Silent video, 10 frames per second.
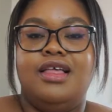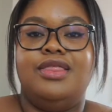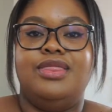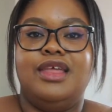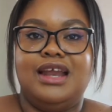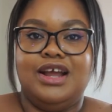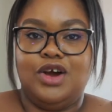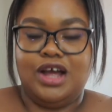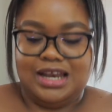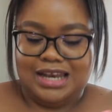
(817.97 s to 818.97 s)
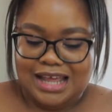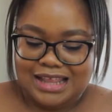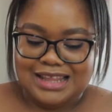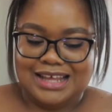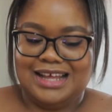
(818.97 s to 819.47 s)
Then I got
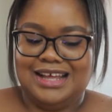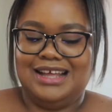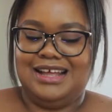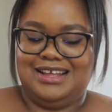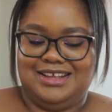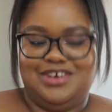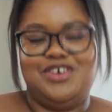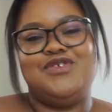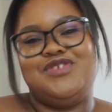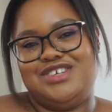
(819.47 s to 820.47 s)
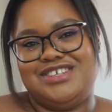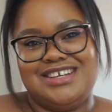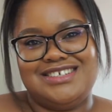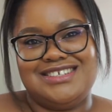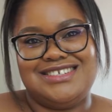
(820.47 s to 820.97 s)
another
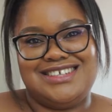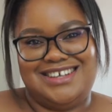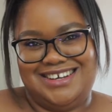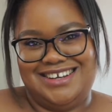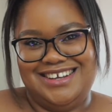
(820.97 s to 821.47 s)
oversized tee.